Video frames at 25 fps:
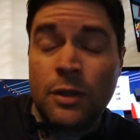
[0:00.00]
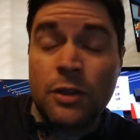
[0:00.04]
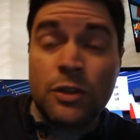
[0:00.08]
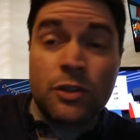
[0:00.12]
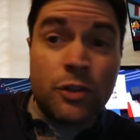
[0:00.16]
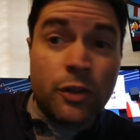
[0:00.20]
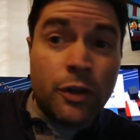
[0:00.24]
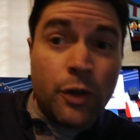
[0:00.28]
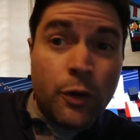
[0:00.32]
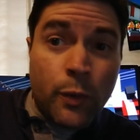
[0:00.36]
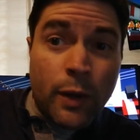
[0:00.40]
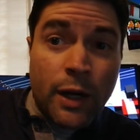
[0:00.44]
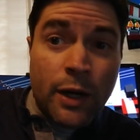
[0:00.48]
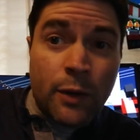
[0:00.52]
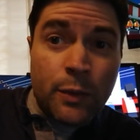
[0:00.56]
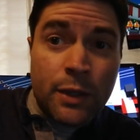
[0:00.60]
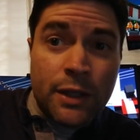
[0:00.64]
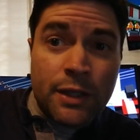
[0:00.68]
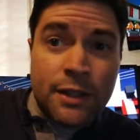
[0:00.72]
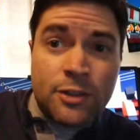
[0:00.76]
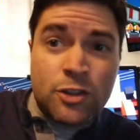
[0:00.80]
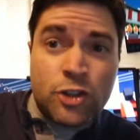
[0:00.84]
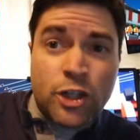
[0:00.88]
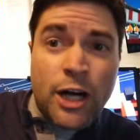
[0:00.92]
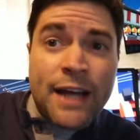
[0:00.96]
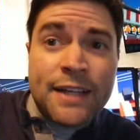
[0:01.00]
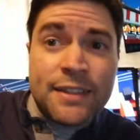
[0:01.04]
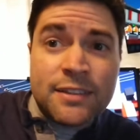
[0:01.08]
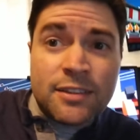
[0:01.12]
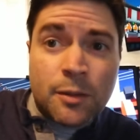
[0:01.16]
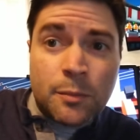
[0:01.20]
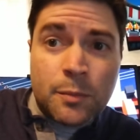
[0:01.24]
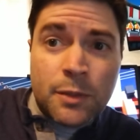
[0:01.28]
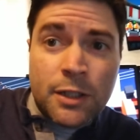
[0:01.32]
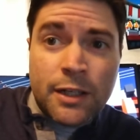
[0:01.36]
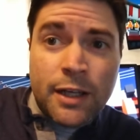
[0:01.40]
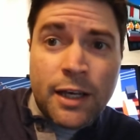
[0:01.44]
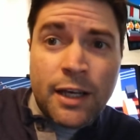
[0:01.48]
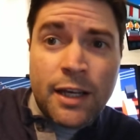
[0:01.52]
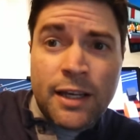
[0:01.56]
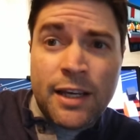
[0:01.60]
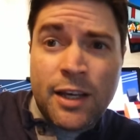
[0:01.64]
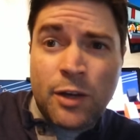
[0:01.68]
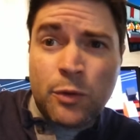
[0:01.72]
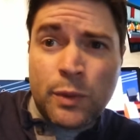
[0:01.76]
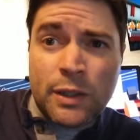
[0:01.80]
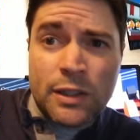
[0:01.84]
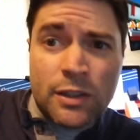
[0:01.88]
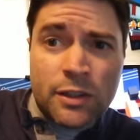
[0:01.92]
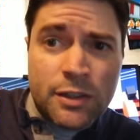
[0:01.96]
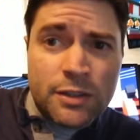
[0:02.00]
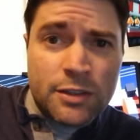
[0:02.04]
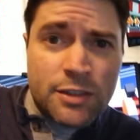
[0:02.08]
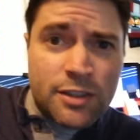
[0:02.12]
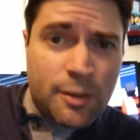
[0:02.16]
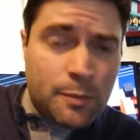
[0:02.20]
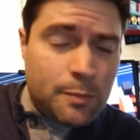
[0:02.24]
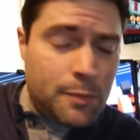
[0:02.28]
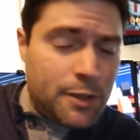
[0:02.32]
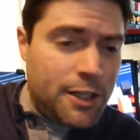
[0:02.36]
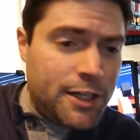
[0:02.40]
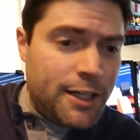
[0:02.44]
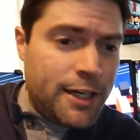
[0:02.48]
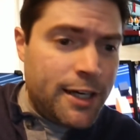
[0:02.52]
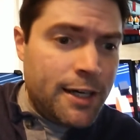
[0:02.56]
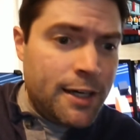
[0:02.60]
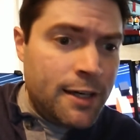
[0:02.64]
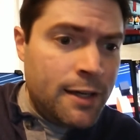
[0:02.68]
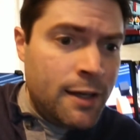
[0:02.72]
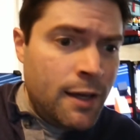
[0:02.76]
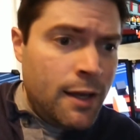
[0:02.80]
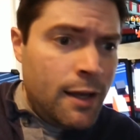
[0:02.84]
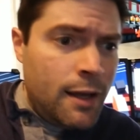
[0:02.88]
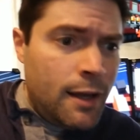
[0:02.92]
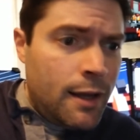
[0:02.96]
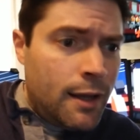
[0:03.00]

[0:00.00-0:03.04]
So anyway, we tried some today and we learned some today.